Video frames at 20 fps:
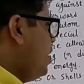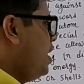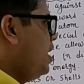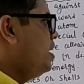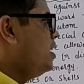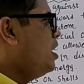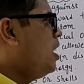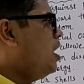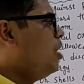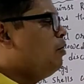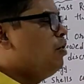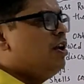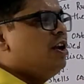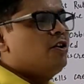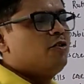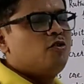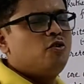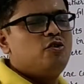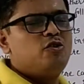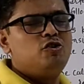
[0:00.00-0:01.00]
and how
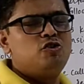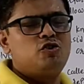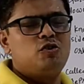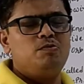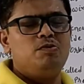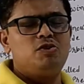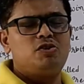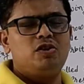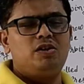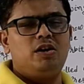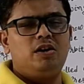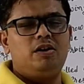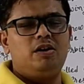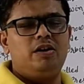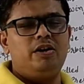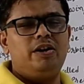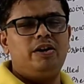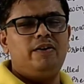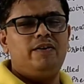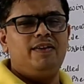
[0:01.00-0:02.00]
electron distribution
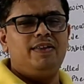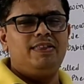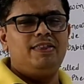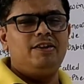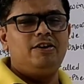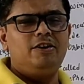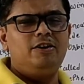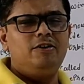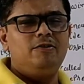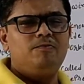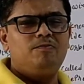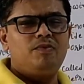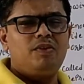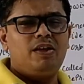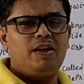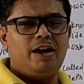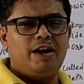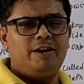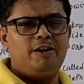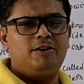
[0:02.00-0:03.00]
occur in the
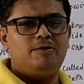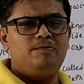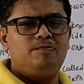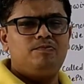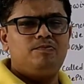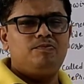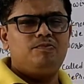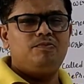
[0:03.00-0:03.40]
atom.